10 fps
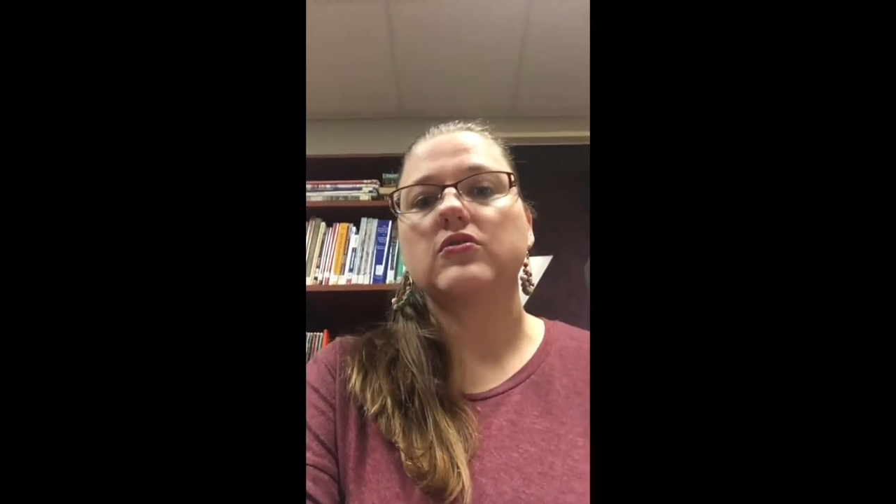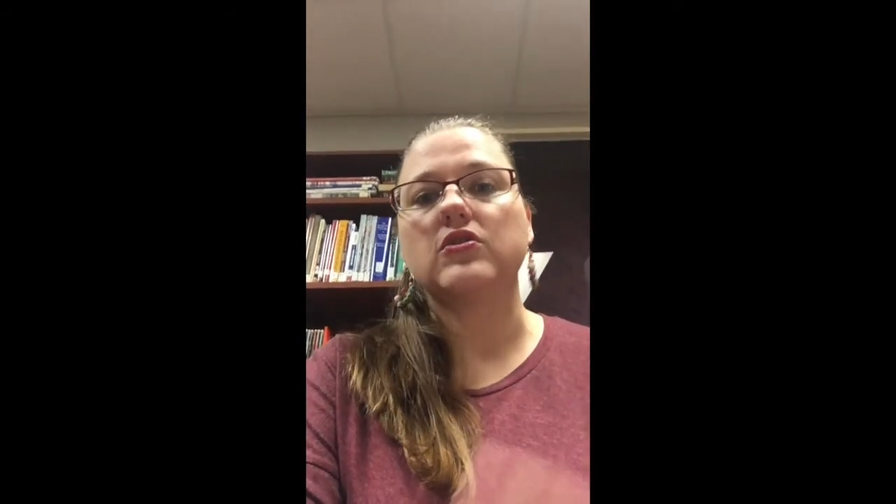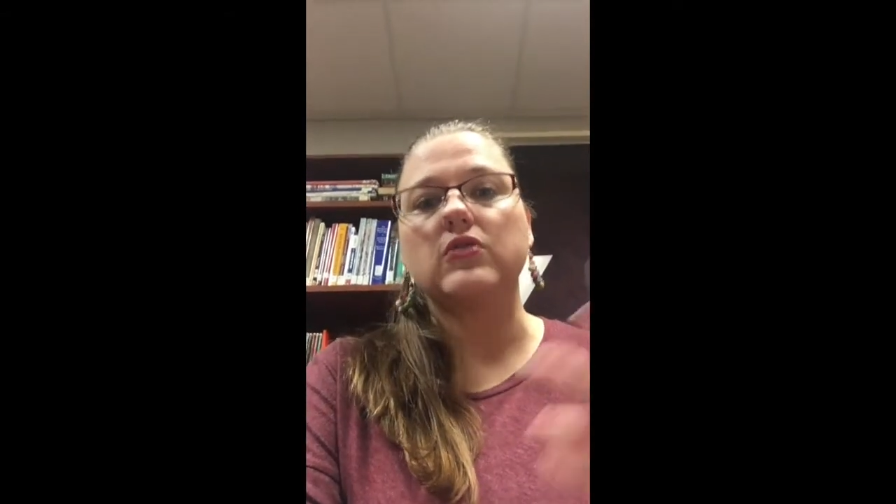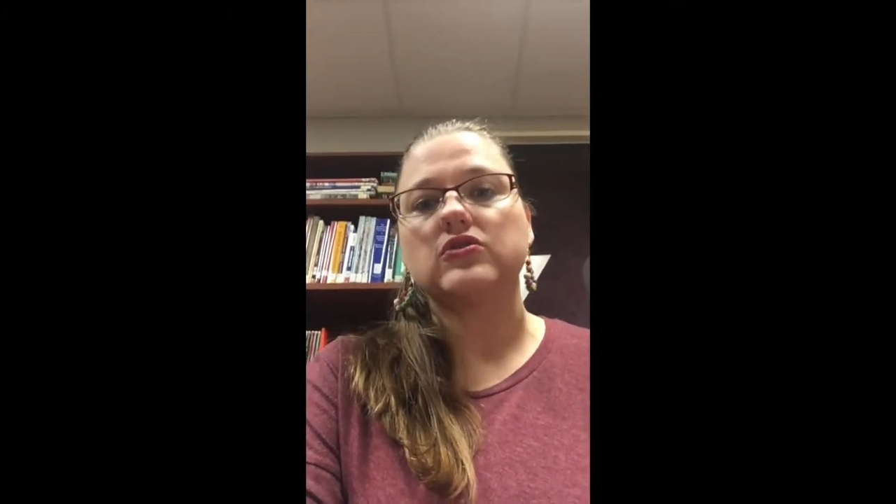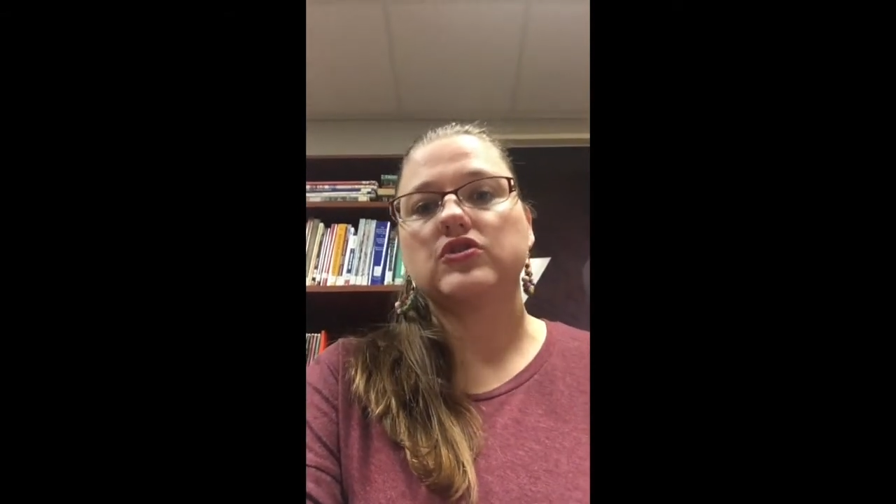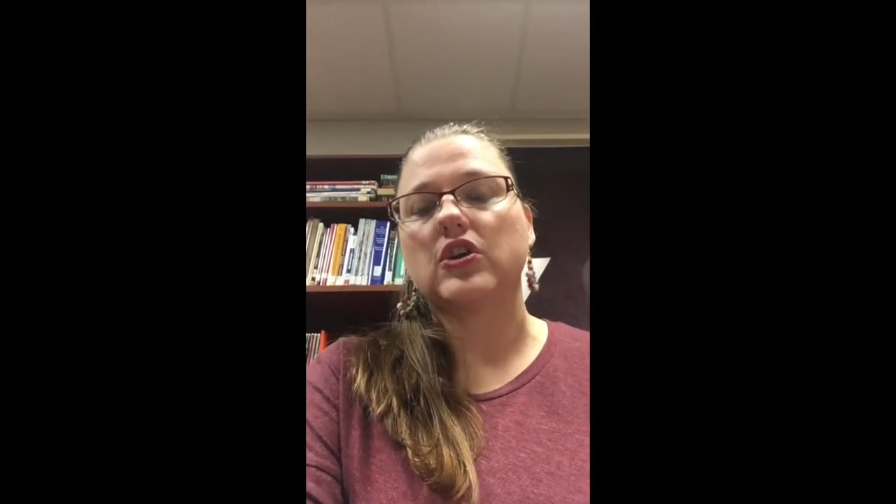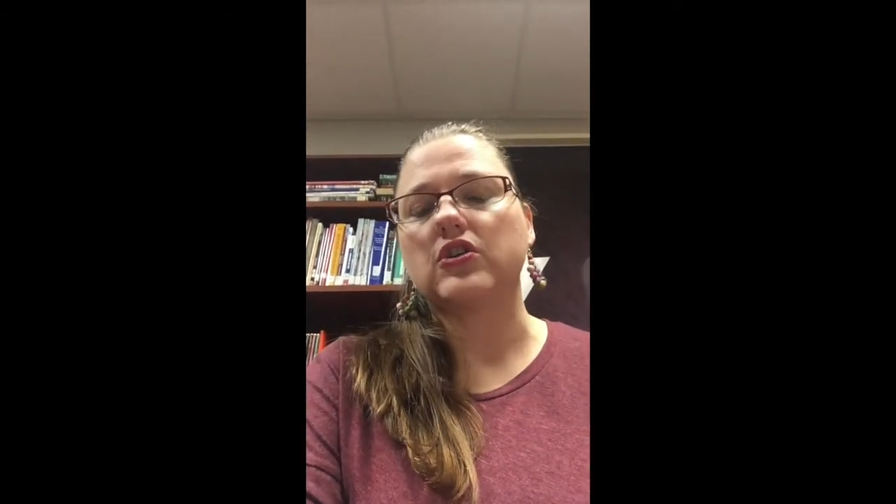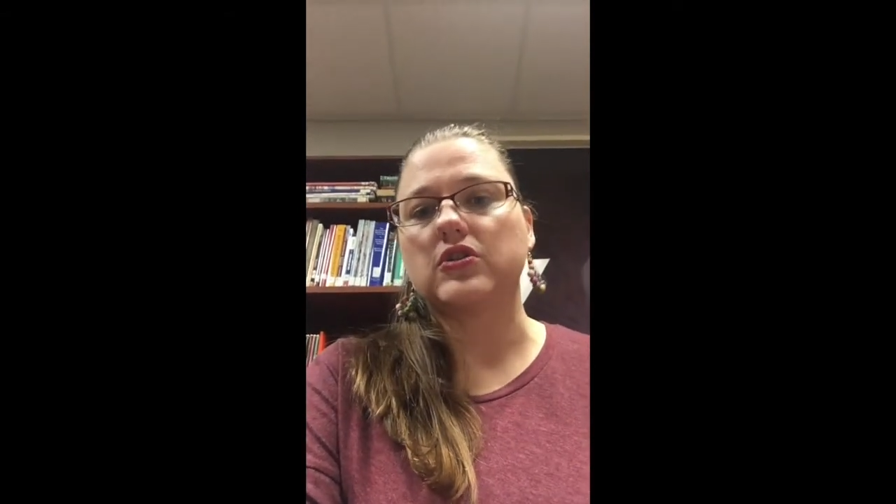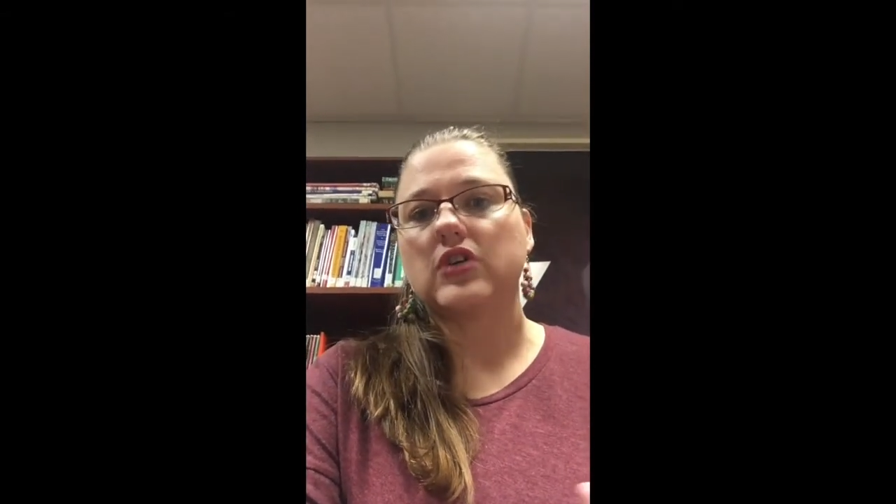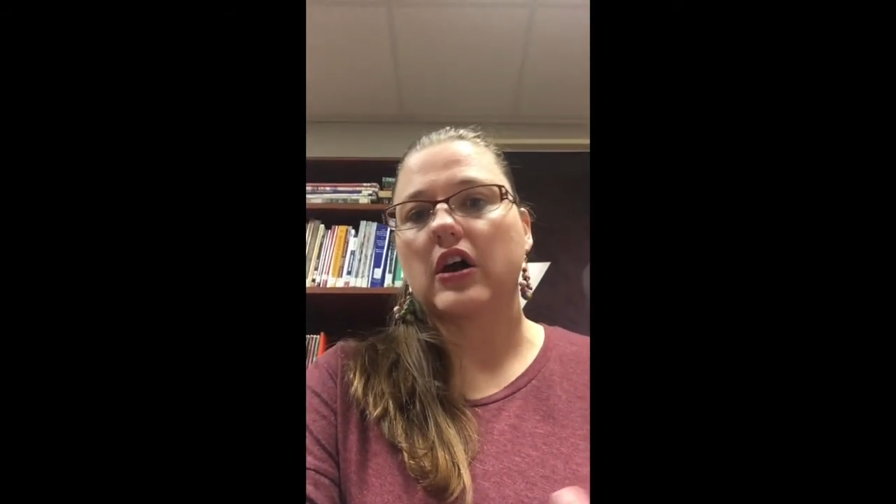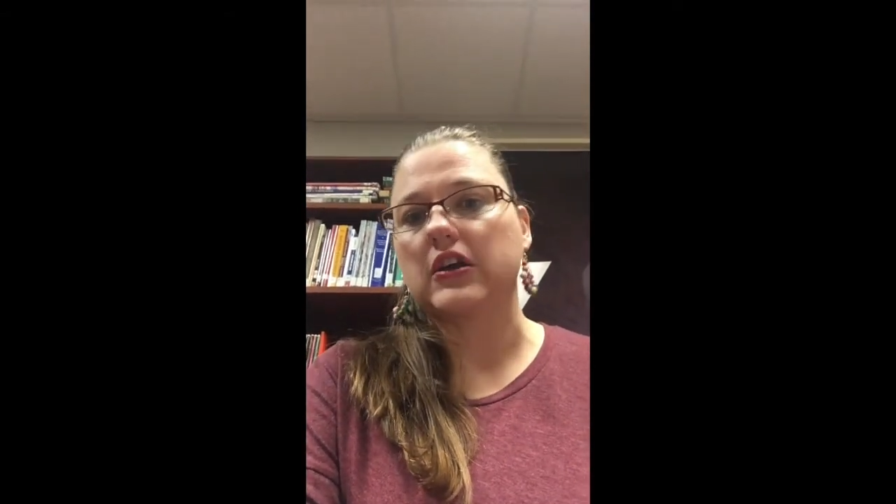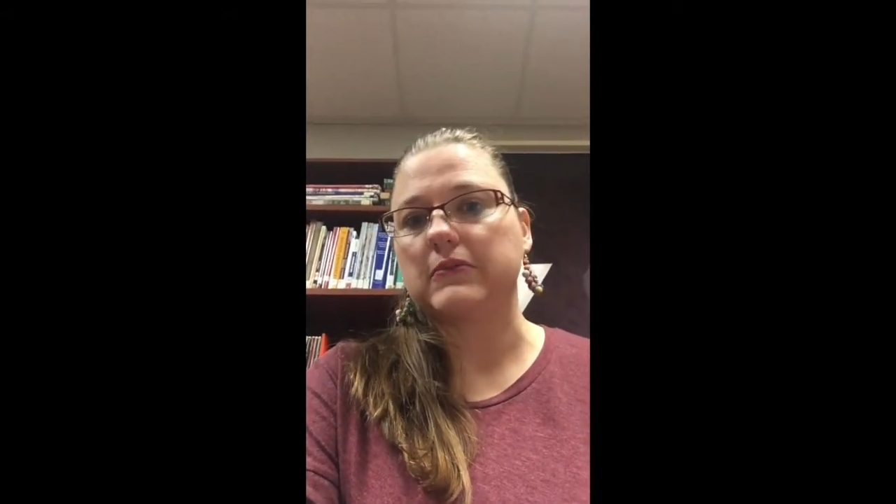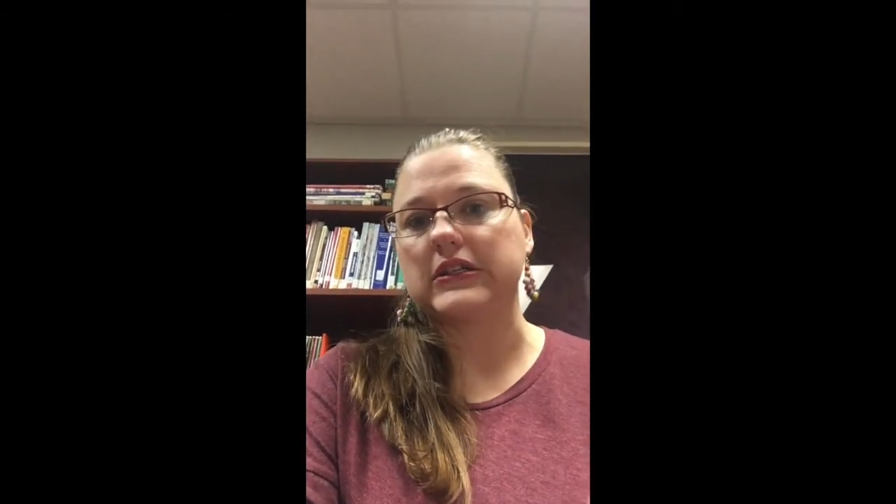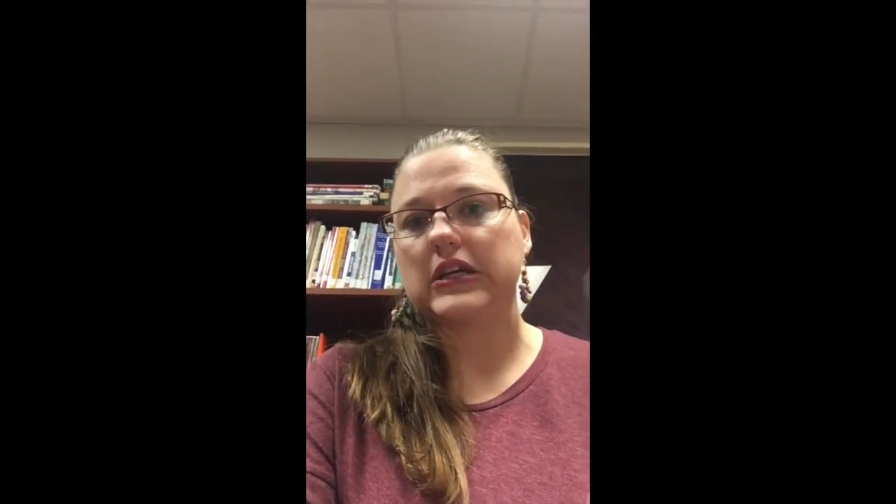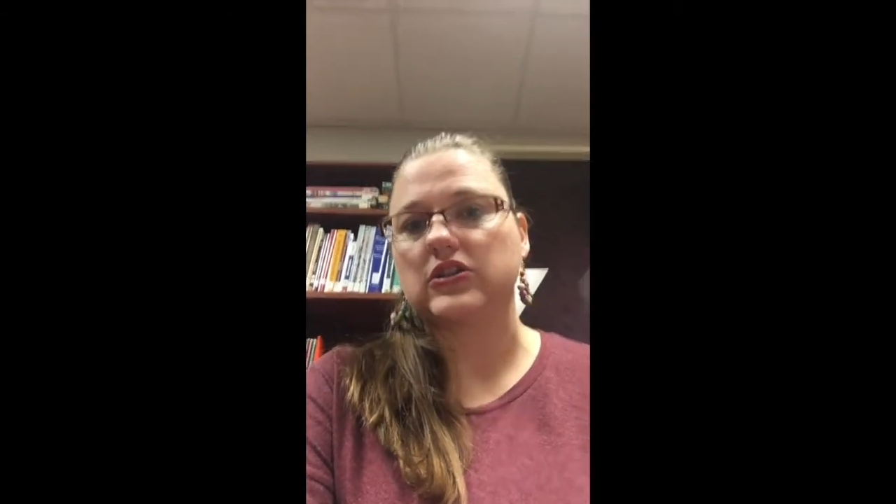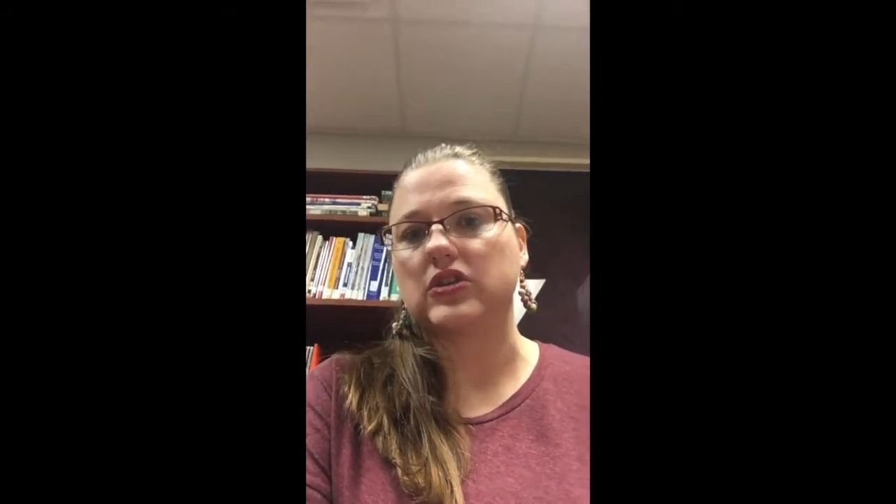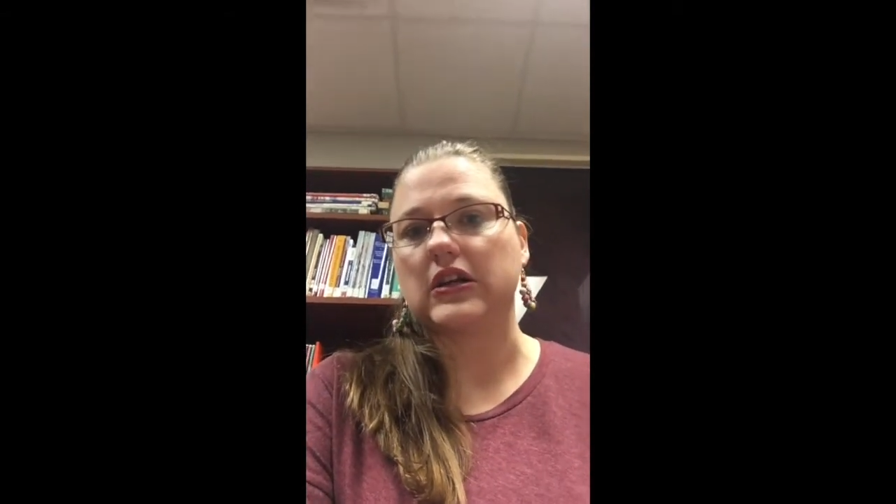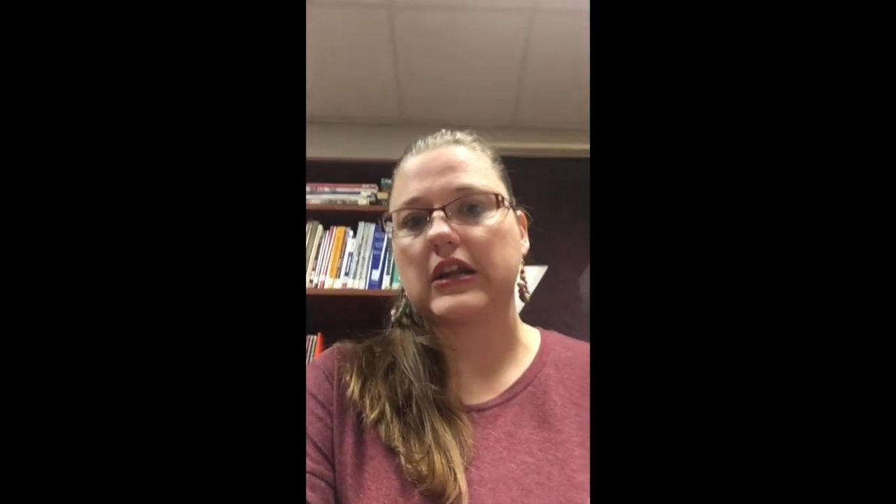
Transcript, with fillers: you can show your documentation